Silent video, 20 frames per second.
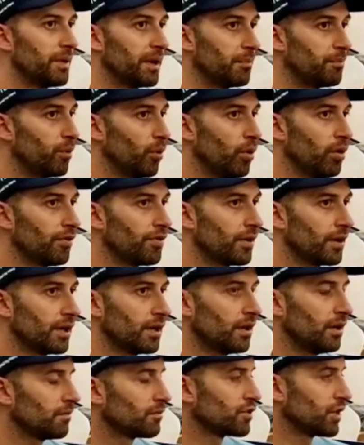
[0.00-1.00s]
a bit of both. You
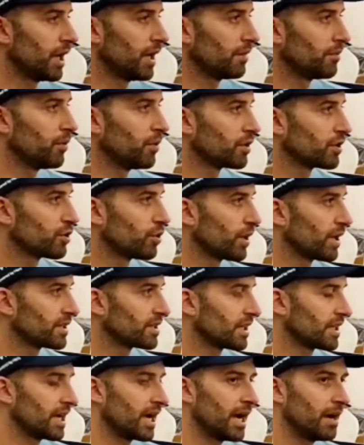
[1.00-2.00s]
know, I'm trying to go as quick as
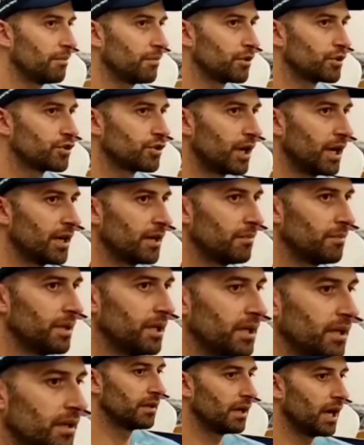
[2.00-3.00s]
I can, but trying to
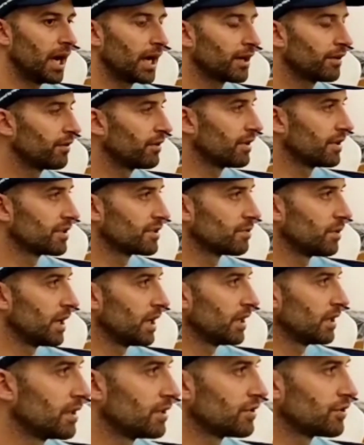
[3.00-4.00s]
be accurate as
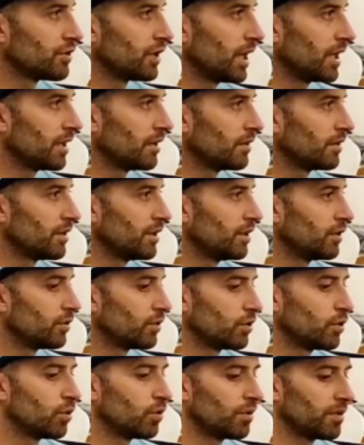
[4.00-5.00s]
well, and trying to you know
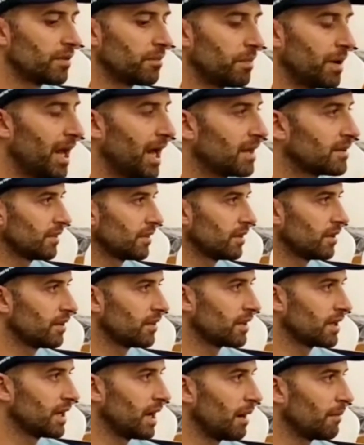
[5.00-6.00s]
go with the plans that
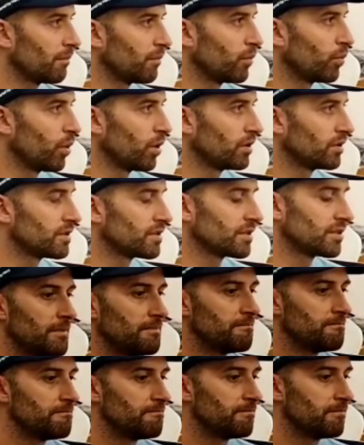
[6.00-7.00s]
the captain wants.
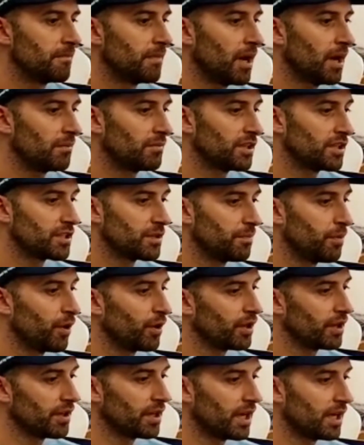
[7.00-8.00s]
And I'm
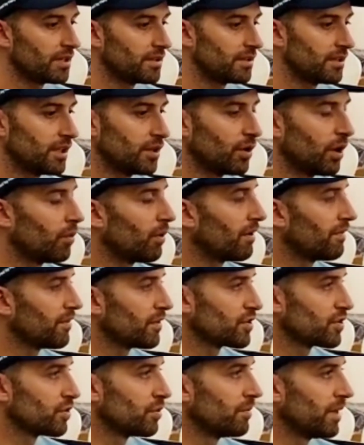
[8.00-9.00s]
disappointed that you know I went
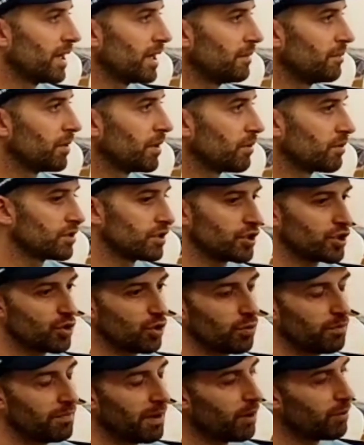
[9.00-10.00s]
for so many, but there was a
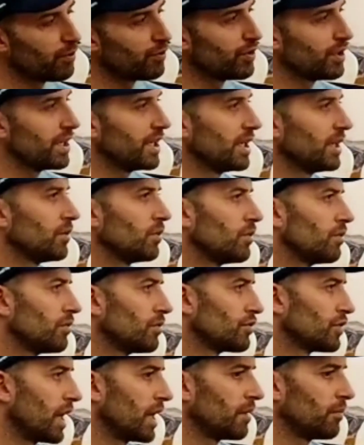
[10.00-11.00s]
short boundary. You know,
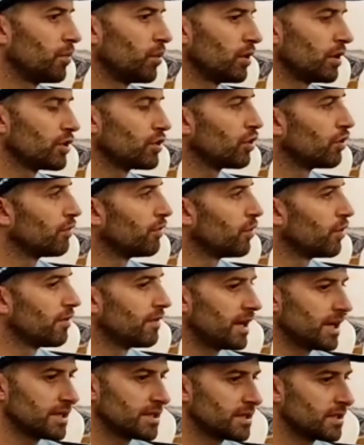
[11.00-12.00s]
trying to focus for tough
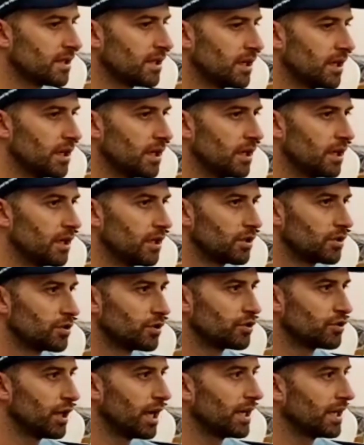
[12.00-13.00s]
overs. So
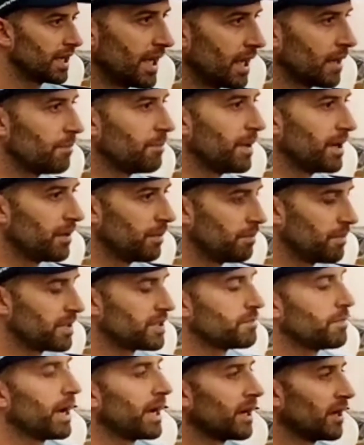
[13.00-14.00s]
trying to get a bit of
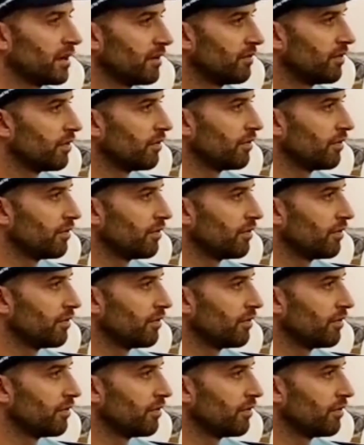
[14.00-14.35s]
perspective